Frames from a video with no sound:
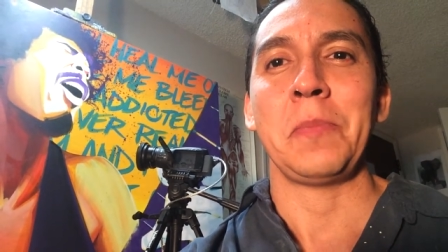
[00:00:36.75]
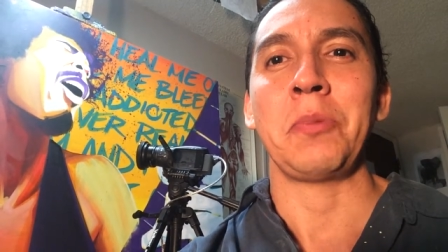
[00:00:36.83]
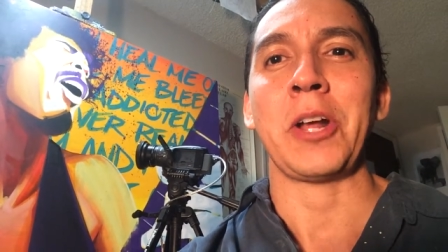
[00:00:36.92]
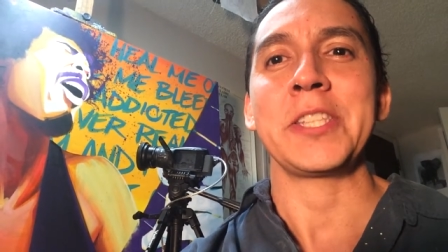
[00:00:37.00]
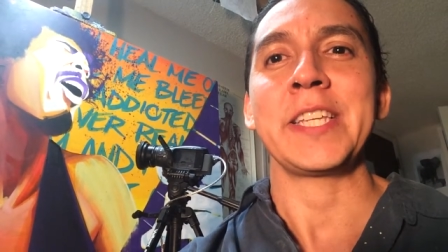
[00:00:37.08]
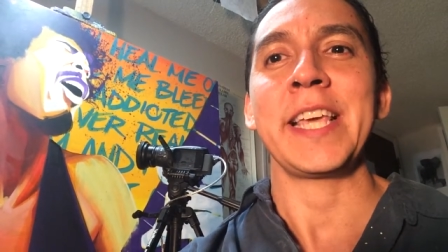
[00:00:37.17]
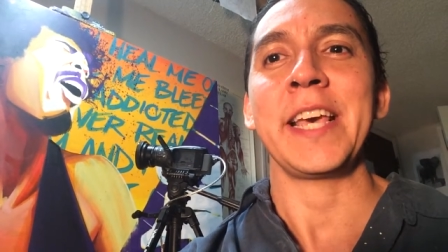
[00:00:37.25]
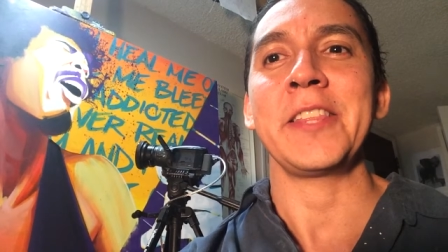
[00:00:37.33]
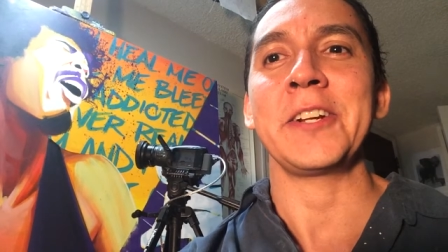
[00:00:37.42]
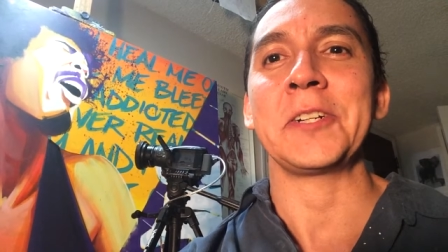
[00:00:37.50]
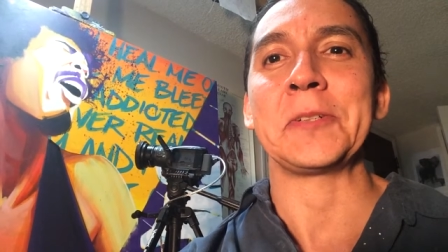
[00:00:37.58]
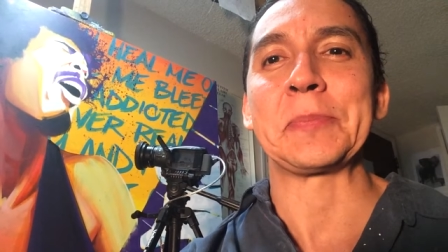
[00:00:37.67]
brought
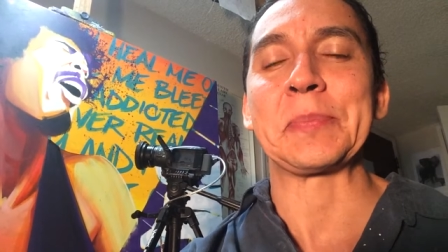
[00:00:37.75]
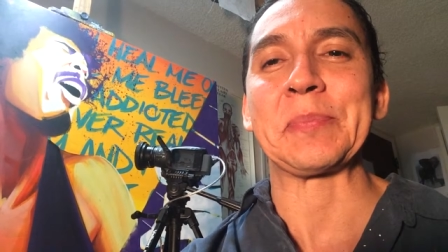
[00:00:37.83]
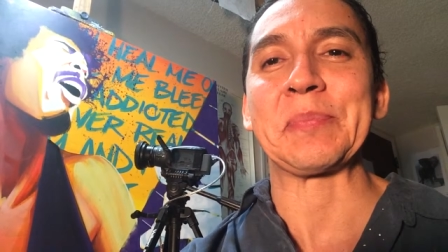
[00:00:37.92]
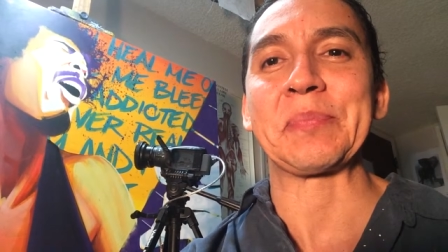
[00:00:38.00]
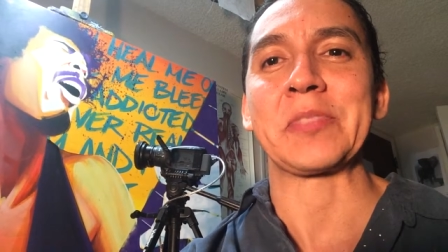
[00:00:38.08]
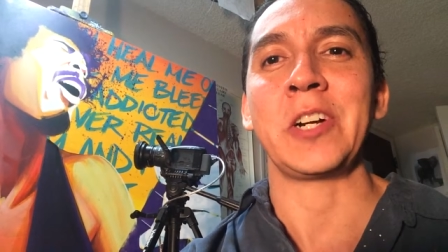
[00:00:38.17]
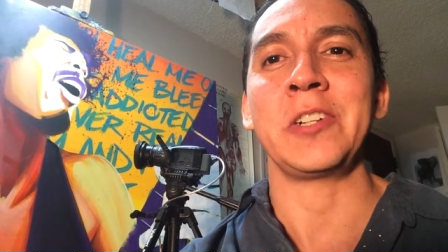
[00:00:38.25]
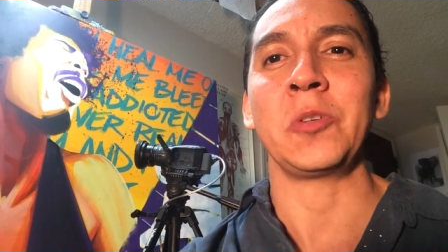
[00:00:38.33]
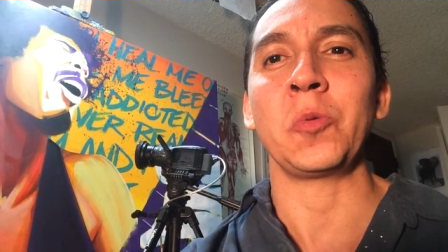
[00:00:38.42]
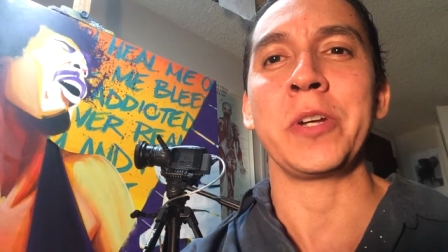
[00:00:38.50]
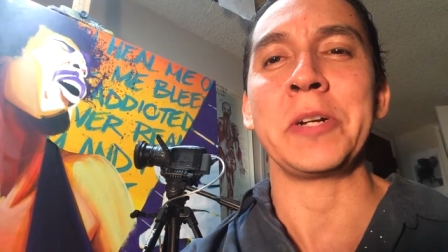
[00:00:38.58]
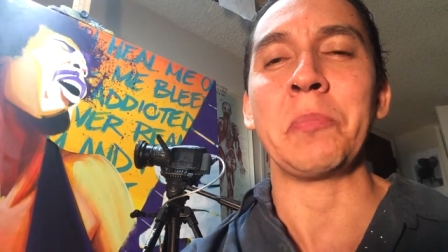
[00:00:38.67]
together
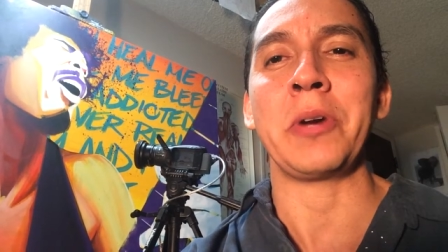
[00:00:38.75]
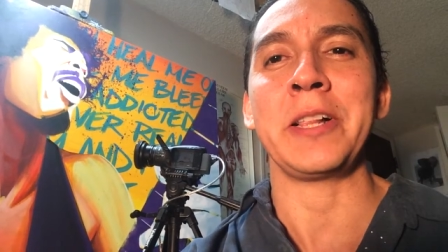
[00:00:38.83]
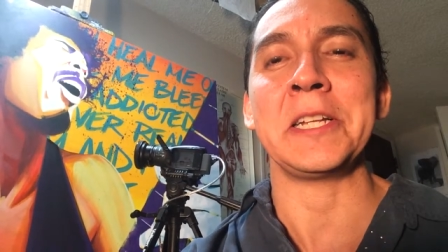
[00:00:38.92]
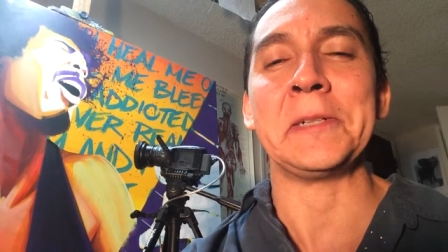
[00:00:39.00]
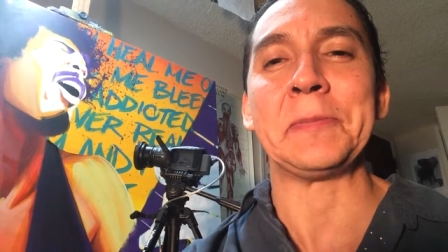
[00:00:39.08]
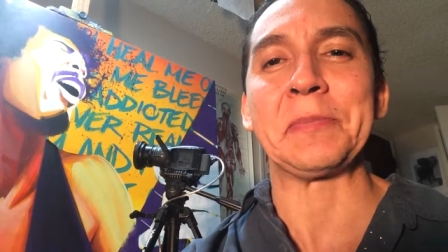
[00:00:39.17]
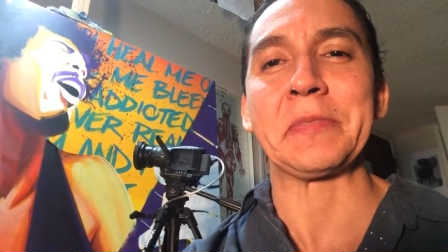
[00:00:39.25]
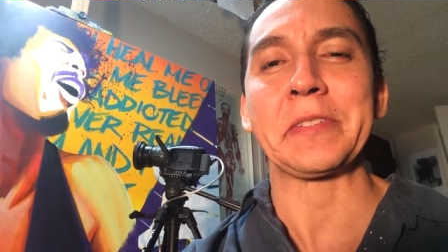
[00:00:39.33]
under one umbrella.